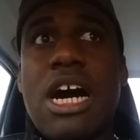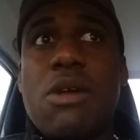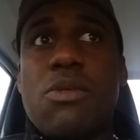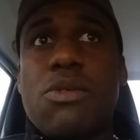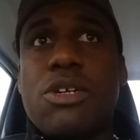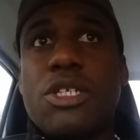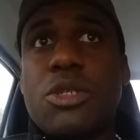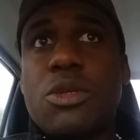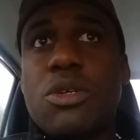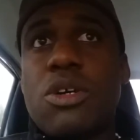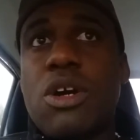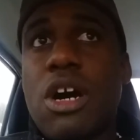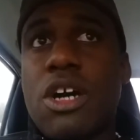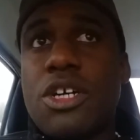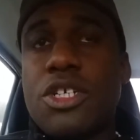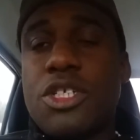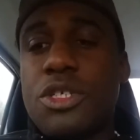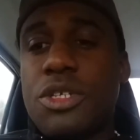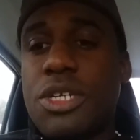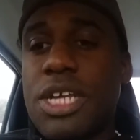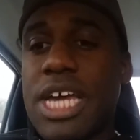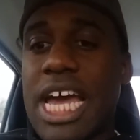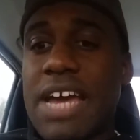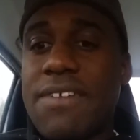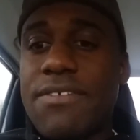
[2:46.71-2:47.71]
which will cause
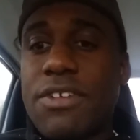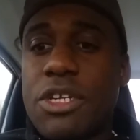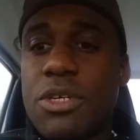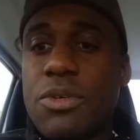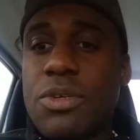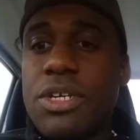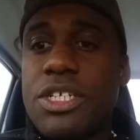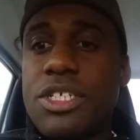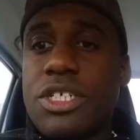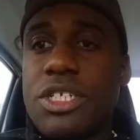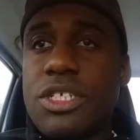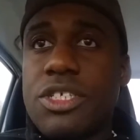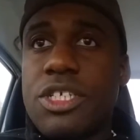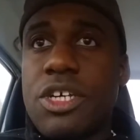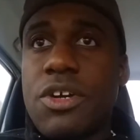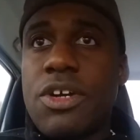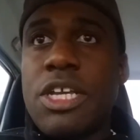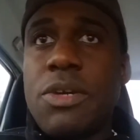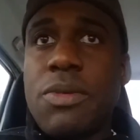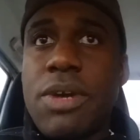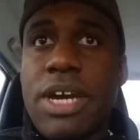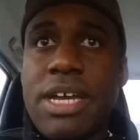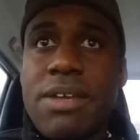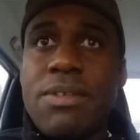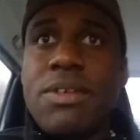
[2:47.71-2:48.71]
you to have a new engine. So
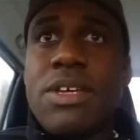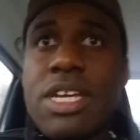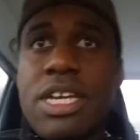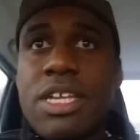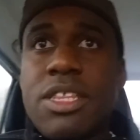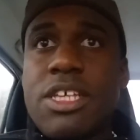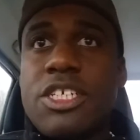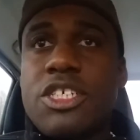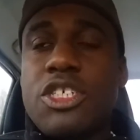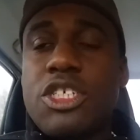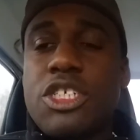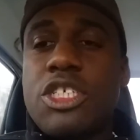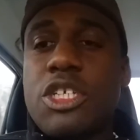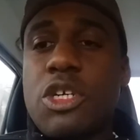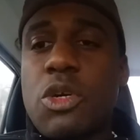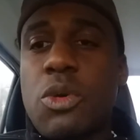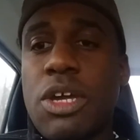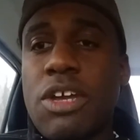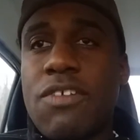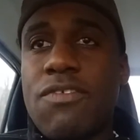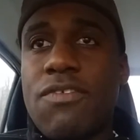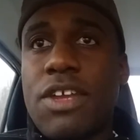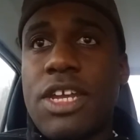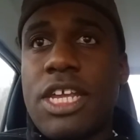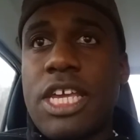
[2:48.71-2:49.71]
anyway, this is just a
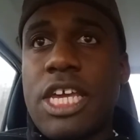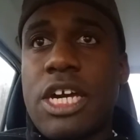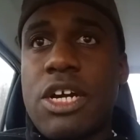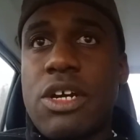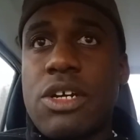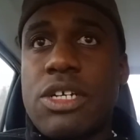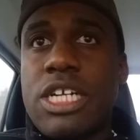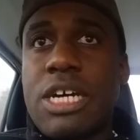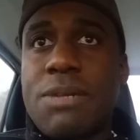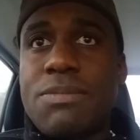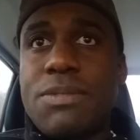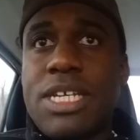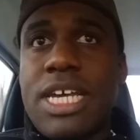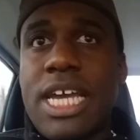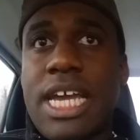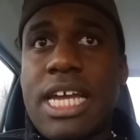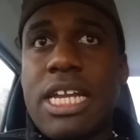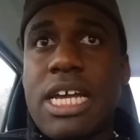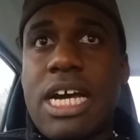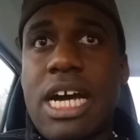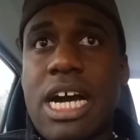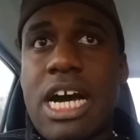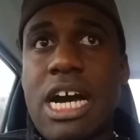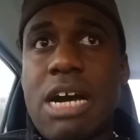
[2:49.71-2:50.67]
quick video, an update.